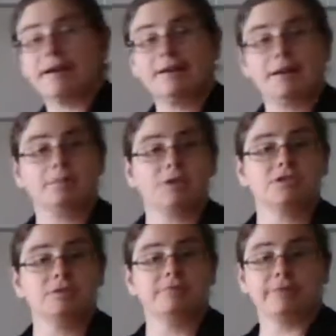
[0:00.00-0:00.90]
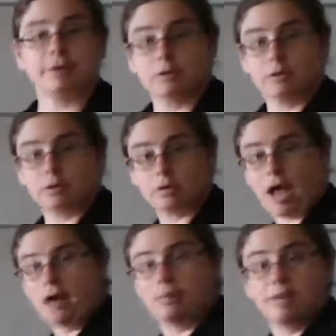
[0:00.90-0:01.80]
expression for
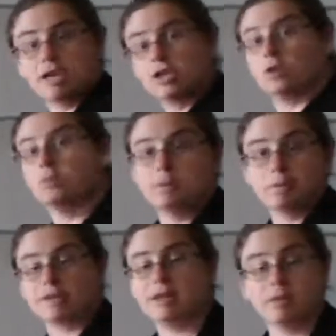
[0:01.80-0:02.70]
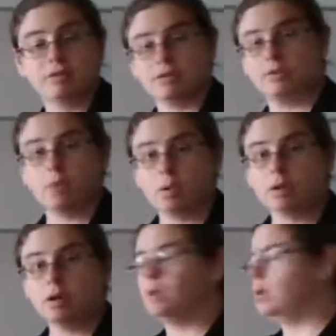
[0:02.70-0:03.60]
how many cubes we're dealing with in
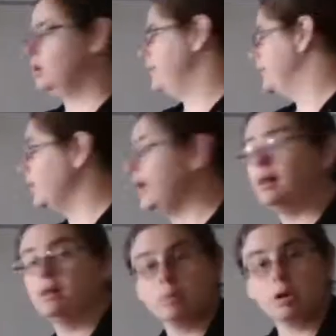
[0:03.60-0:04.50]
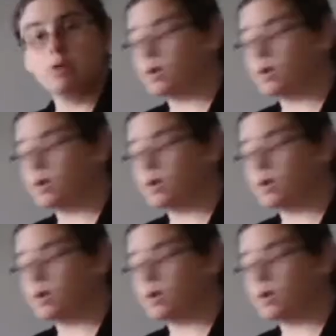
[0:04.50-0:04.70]
total? Well, we're going